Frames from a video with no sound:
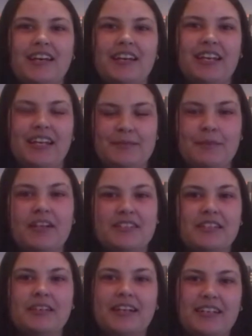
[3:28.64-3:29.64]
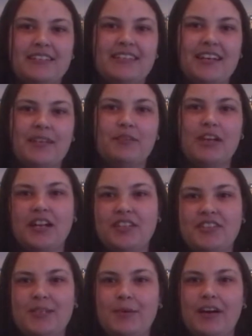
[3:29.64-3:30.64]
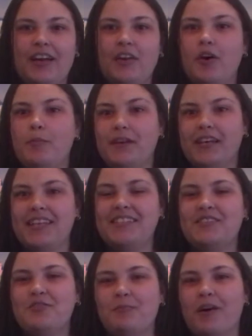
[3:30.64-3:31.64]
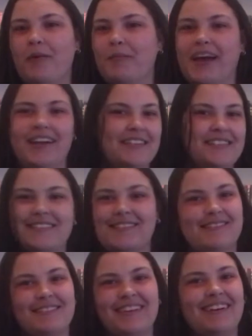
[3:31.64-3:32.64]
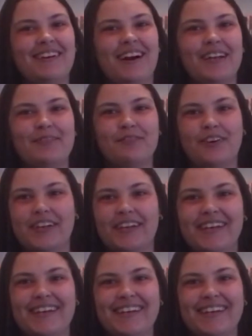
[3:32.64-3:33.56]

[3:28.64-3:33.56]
getting together with Hanajima and her being his new mum, and it's kind of funny.